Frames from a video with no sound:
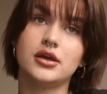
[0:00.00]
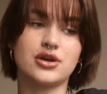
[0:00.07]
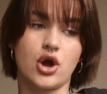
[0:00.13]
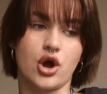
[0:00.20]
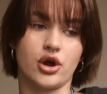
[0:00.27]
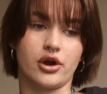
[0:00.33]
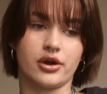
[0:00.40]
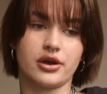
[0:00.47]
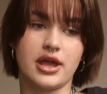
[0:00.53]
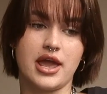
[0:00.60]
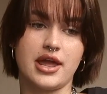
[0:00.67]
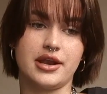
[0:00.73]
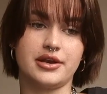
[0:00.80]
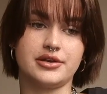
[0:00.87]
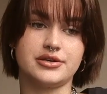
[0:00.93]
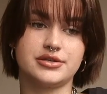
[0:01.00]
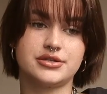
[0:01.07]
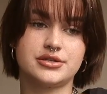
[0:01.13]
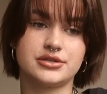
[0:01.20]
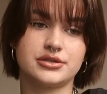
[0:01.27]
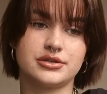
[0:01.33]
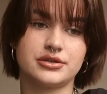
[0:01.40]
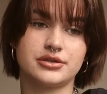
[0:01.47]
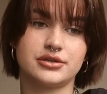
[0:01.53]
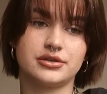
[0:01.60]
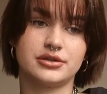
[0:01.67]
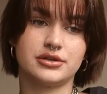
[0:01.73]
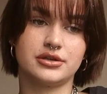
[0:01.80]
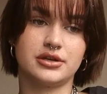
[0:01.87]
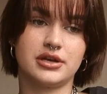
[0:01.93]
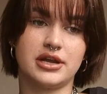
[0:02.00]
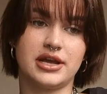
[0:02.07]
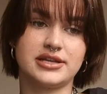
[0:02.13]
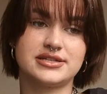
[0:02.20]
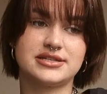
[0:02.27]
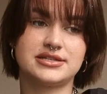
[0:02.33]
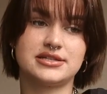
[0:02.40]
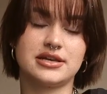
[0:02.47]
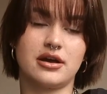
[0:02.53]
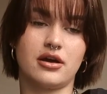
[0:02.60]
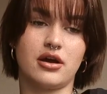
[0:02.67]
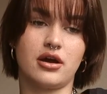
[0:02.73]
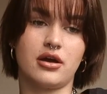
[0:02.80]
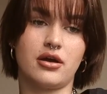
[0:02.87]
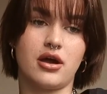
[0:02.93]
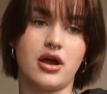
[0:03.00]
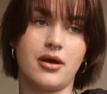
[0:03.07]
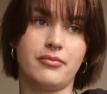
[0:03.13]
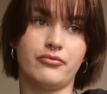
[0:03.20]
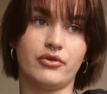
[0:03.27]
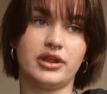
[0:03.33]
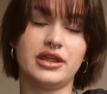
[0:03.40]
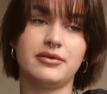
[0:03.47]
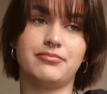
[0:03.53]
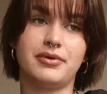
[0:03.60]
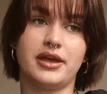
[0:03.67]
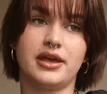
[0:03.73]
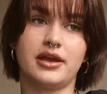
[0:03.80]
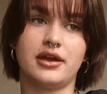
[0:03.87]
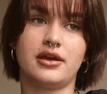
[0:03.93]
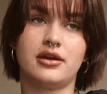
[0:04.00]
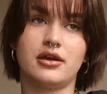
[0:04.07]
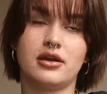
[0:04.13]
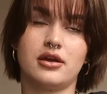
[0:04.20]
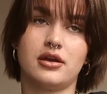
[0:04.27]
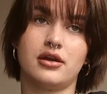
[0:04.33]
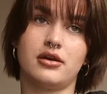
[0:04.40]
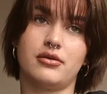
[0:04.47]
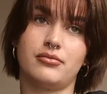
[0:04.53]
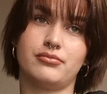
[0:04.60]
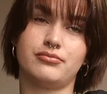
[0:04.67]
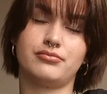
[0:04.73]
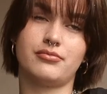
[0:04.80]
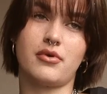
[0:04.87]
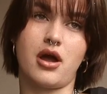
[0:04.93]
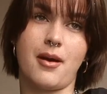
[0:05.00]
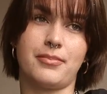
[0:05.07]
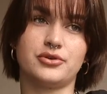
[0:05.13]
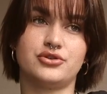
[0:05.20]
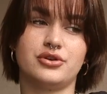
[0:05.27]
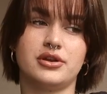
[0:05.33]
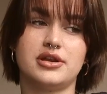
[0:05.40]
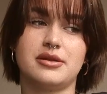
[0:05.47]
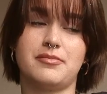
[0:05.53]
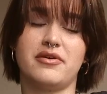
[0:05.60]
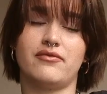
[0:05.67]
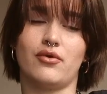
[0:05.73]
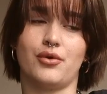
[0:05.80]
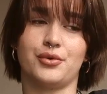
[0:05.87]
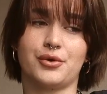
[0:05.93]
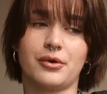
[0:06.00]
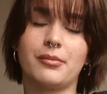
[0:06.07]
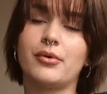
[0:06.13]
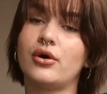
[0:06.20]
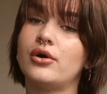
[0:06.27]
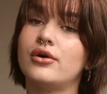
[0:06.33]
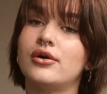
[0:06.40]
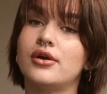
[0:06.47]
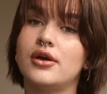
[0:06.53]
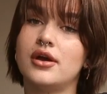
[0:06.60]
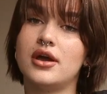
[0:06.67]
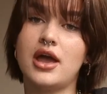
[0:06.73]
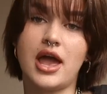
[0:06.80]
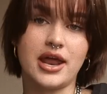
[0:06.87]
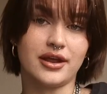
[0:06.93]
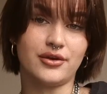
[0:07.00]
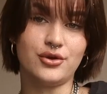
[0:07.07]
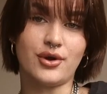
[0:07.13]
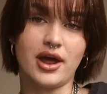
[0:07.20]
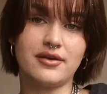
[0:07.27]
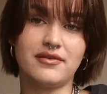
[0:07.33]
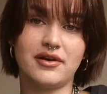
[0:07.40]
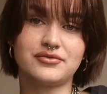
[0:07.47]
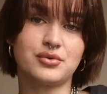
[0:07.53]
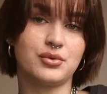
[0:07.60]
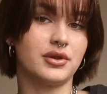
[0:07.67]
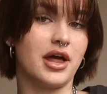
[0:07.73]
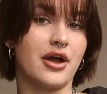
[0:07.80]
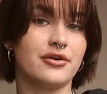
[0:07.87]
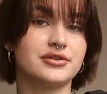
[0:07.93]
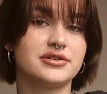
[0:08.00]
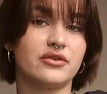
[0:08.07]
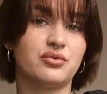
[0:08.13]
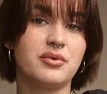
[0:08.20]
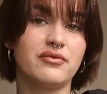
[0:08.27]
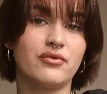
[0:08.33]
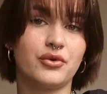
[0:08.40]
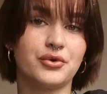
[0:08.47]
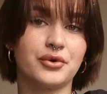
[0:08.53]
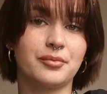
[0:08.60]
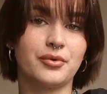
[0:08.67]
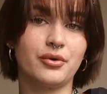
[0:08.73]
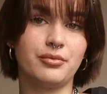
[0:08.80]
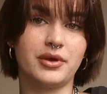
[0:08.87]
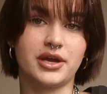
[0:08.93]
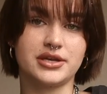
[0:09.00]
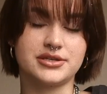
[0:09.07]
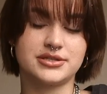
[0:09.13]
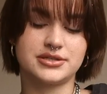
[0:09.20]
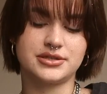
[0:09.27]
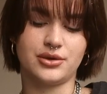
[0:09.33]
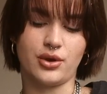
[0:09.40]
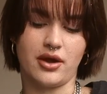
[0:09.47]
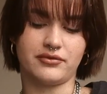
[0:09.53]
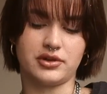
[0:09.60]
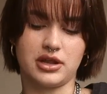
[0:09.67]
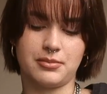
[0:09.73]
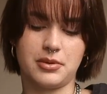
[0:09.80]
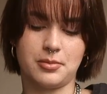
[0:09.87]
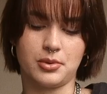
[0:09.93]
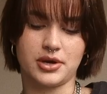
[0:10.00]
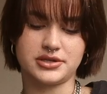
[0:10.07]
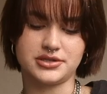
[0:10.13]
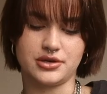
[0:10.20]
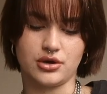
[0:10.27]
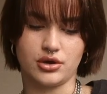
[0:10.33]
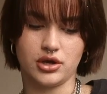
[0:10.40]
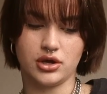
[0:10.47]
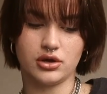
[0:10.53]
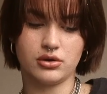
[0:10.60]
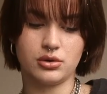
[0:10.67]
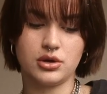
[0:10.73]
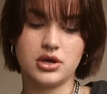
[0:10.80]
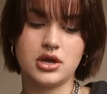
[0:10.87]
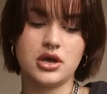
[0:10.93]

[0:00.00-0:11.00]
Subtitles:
It's hard and it's a really big opportunity to be vulnerable, and you kind of have to allow yourself to be vulnerable because you have to let people get to know you.